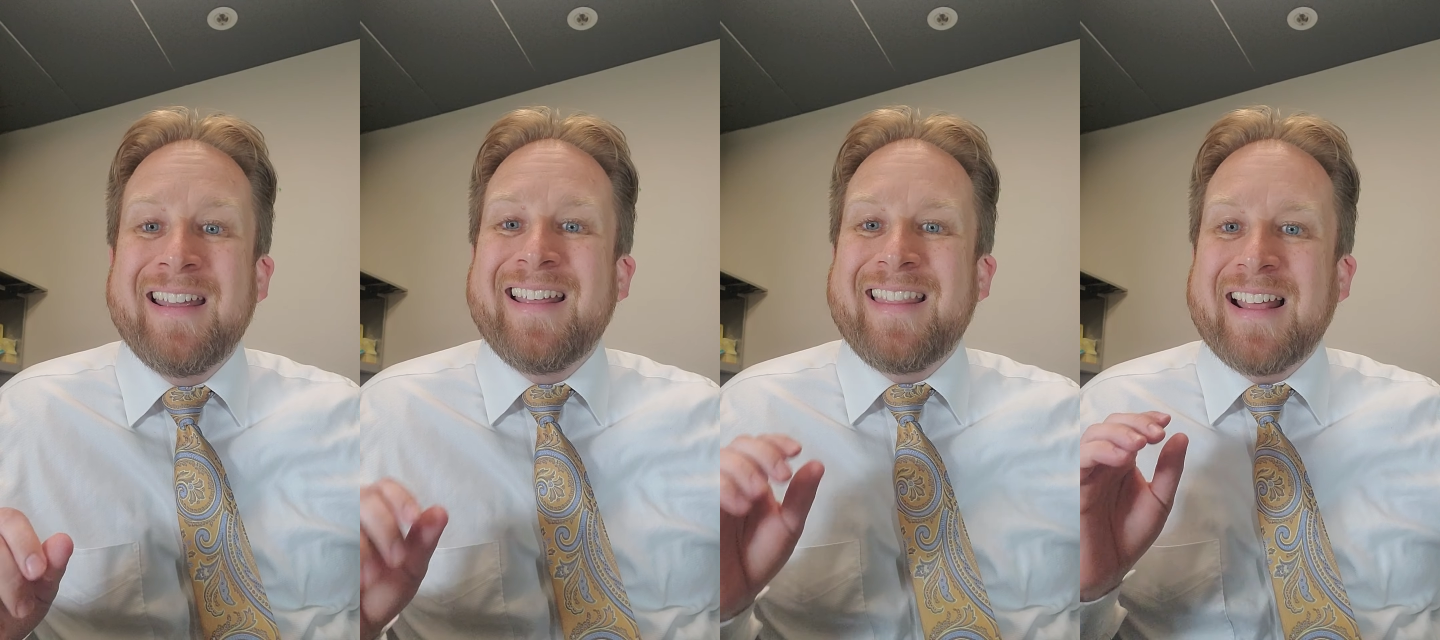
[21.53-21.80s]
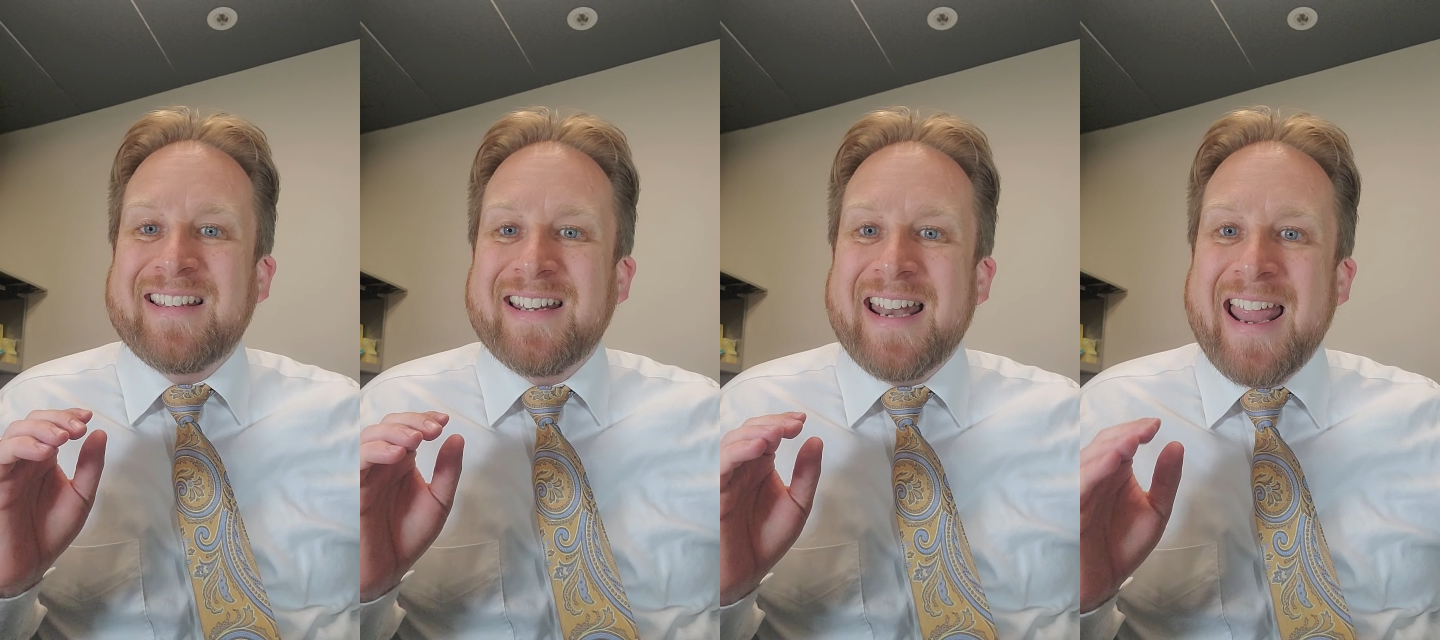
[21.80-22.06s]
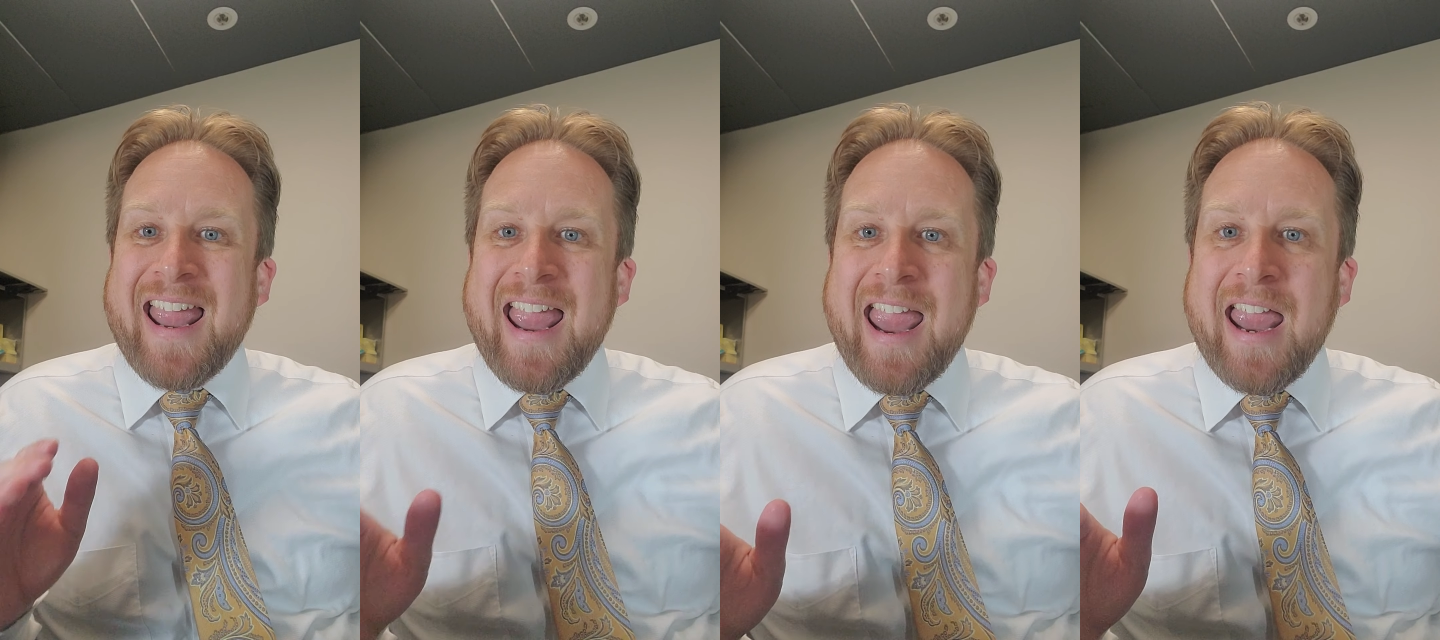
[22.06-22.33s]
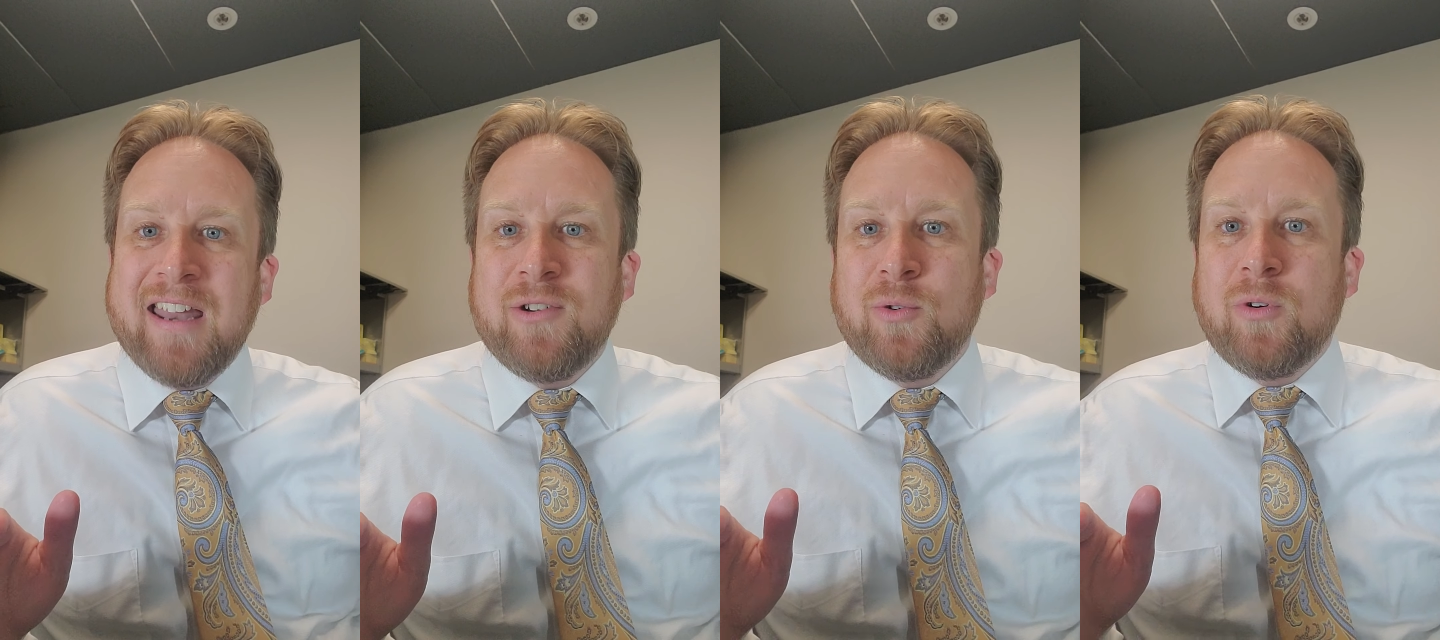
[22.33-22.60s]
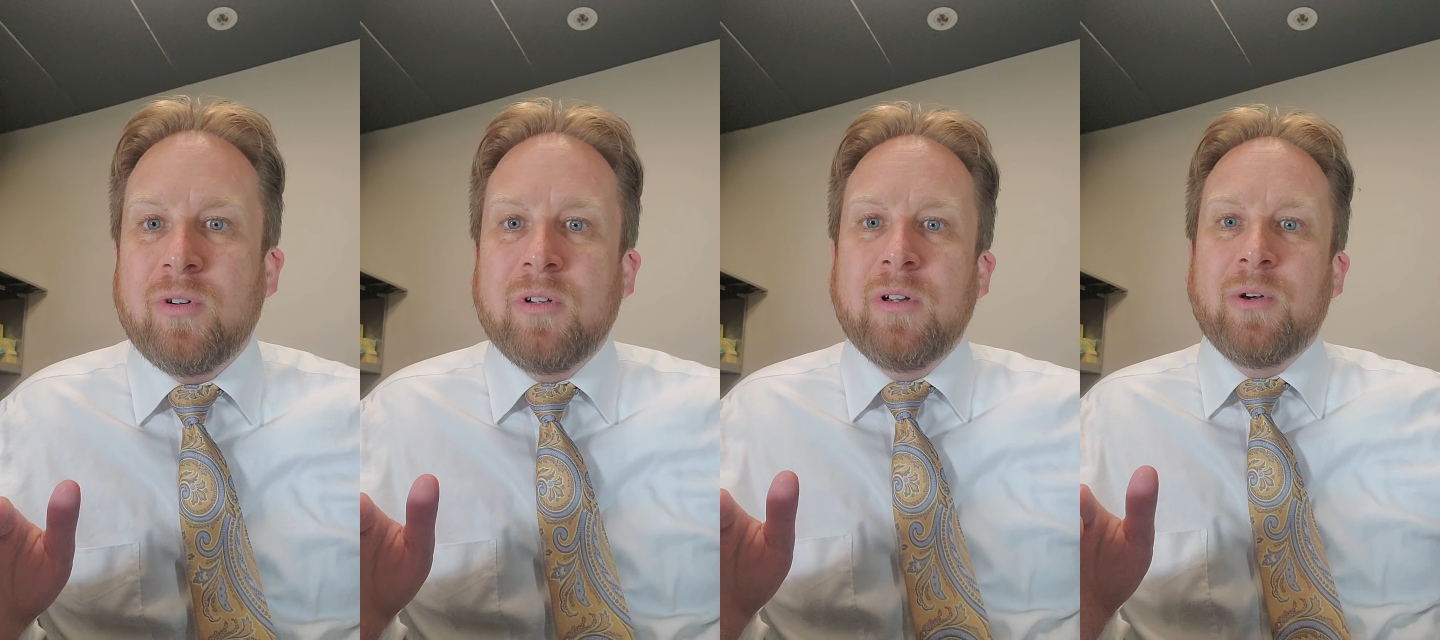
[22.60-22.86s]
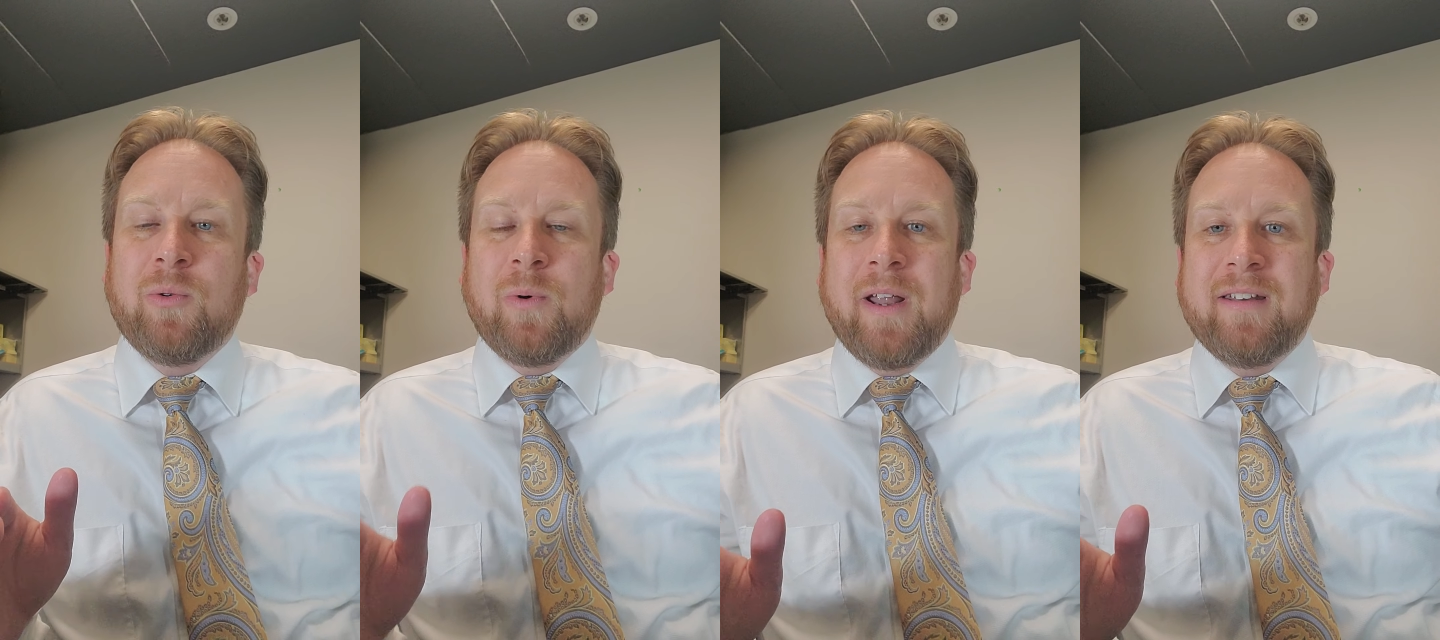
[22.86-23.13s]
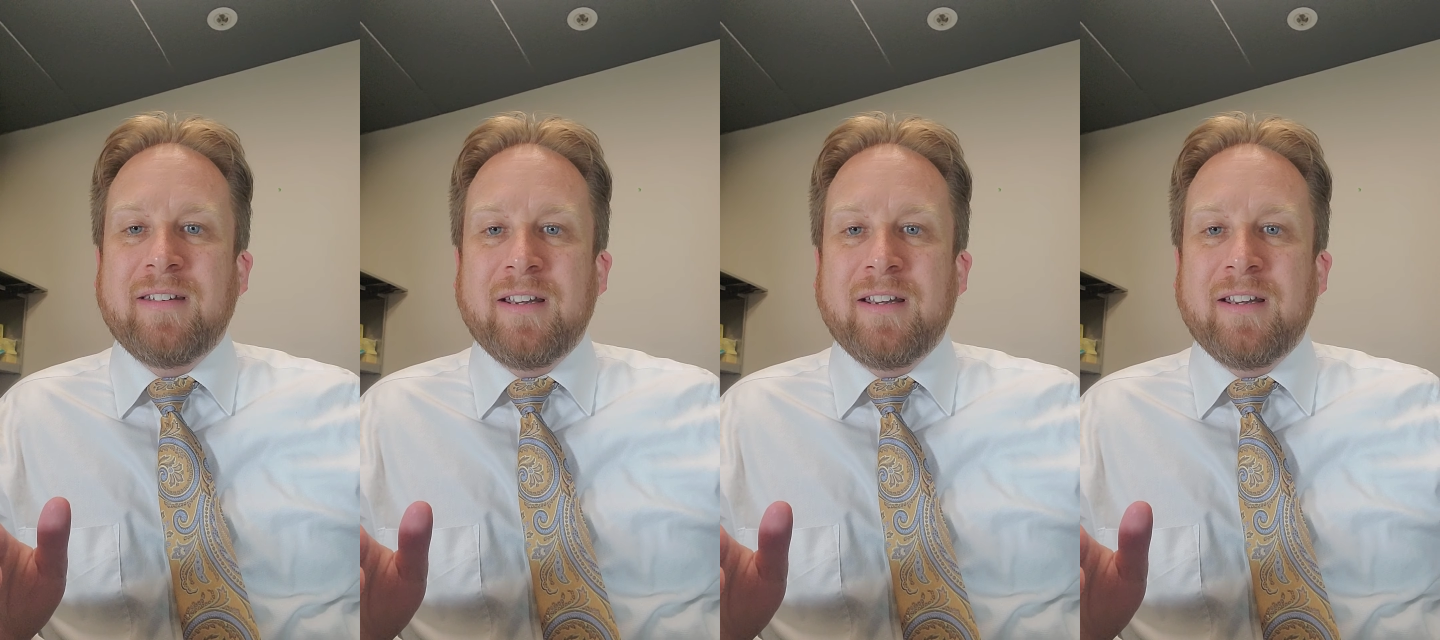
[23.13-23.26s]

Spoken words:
That's an annual rent